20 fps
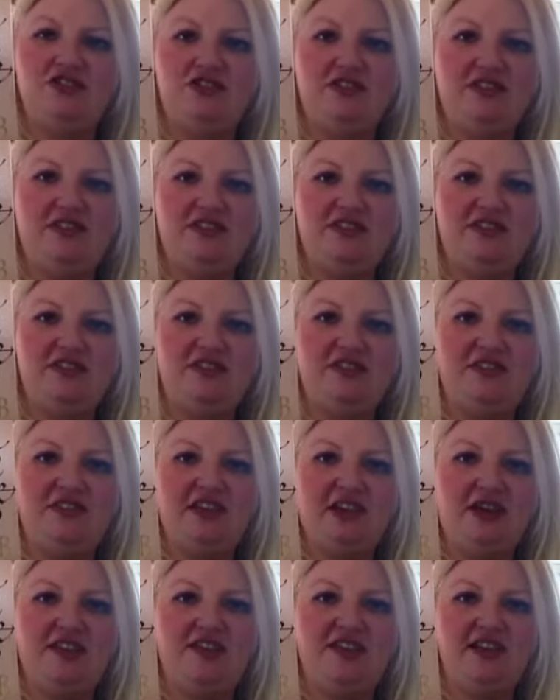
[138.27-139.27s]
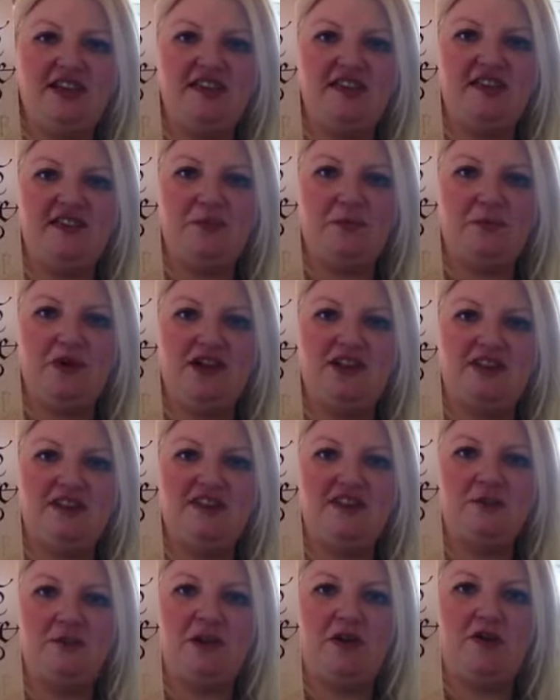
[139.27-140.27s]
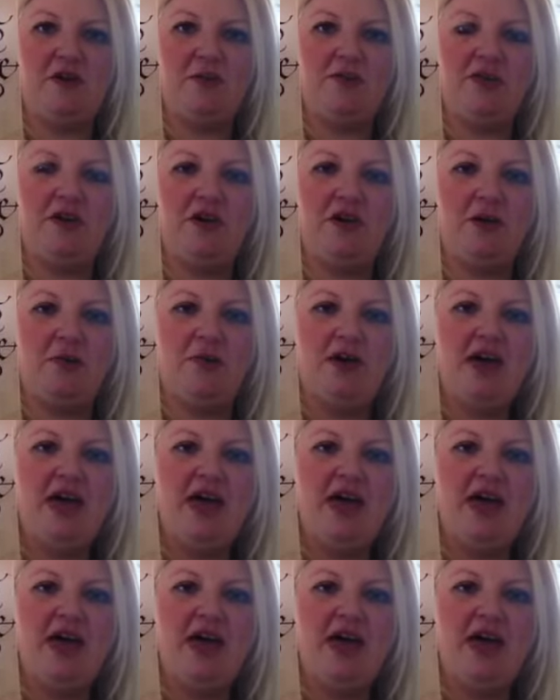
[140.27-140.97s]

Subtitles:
and this is Assassin's Apprentice by Robin Hobb.